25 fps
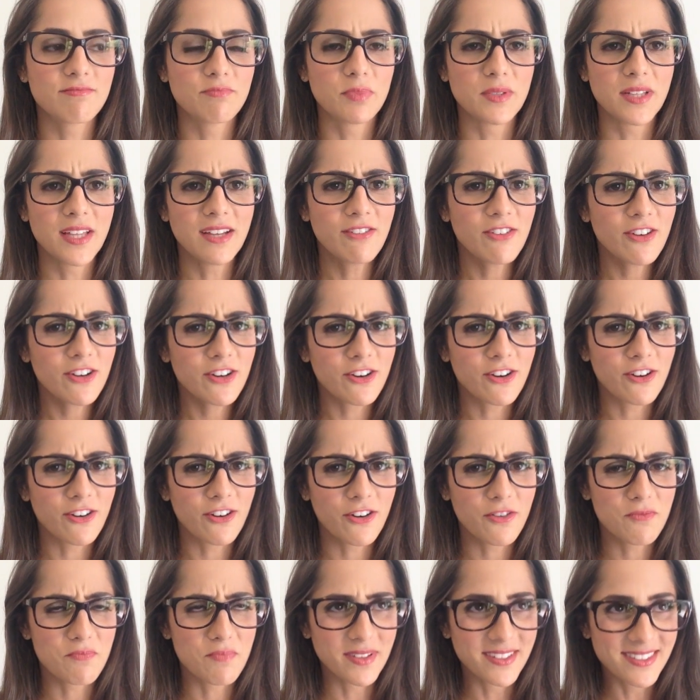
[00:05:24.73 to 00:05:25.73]
believe
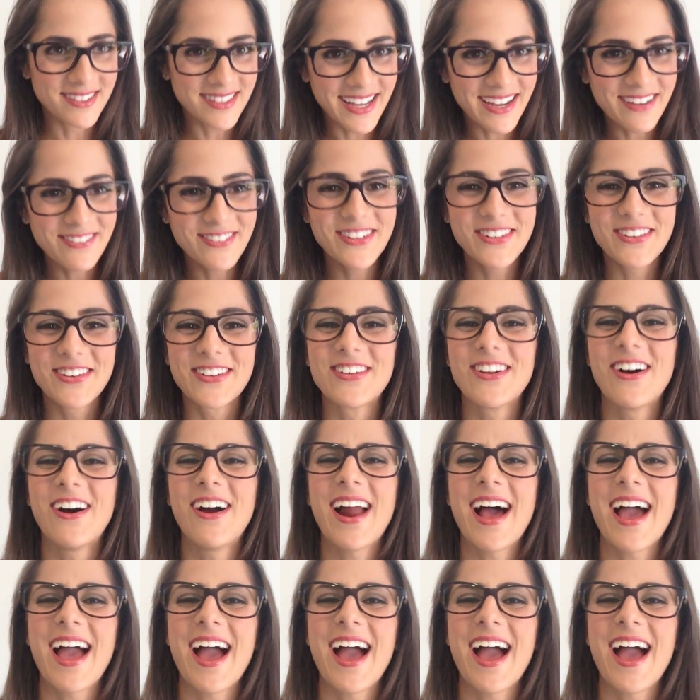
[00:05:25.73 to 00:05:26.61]
it or not,